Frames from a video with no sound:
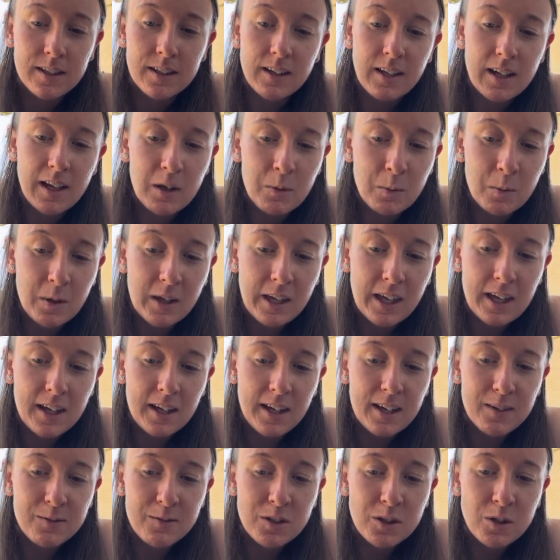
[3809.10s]
And we can't
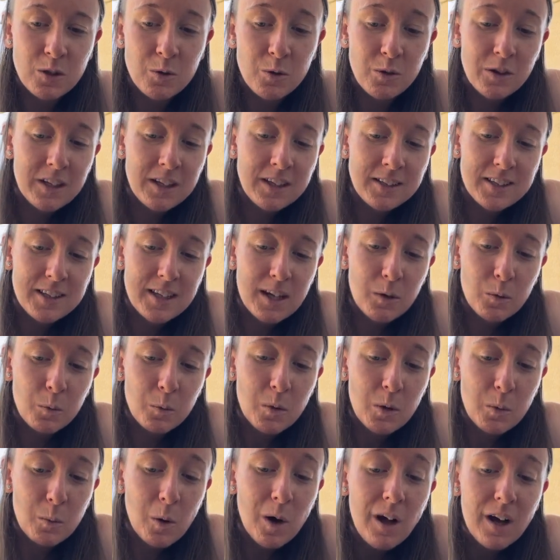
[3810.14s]
have the new things that
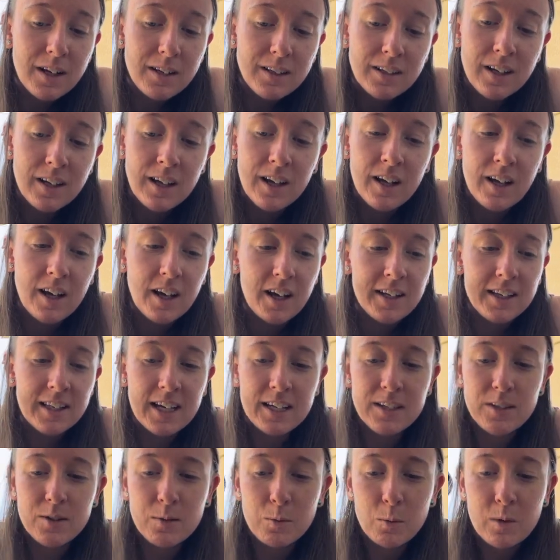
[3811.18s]
we want
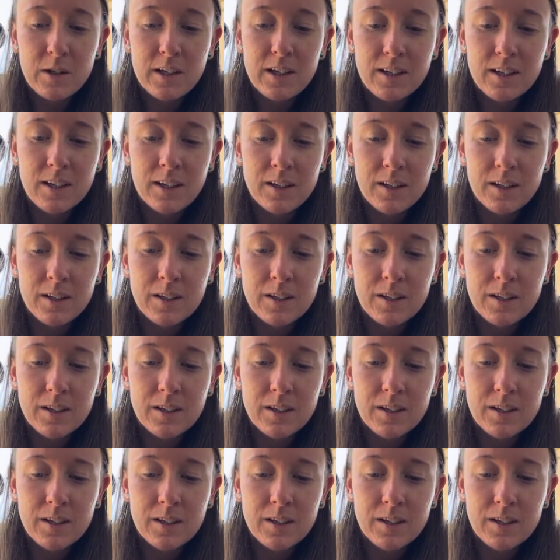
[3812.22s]
unless we